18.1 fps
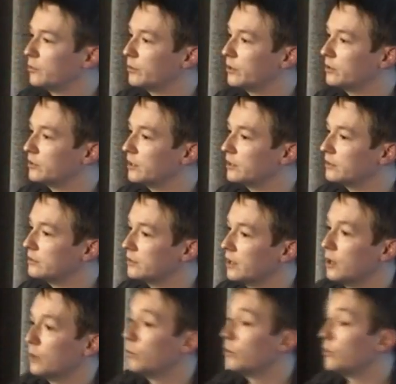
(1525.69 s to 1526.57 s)
process,
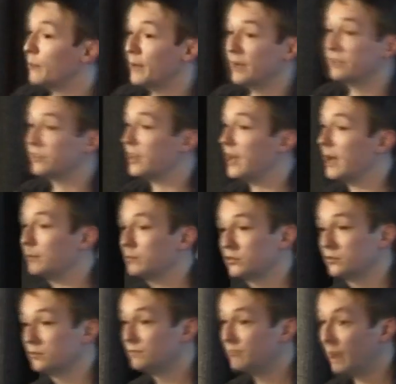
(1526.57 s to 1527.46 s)
which makes the
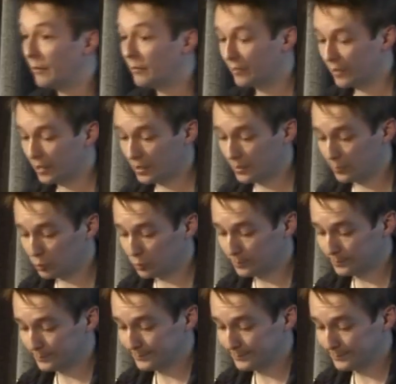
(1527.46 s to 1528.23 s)
apps very reliable.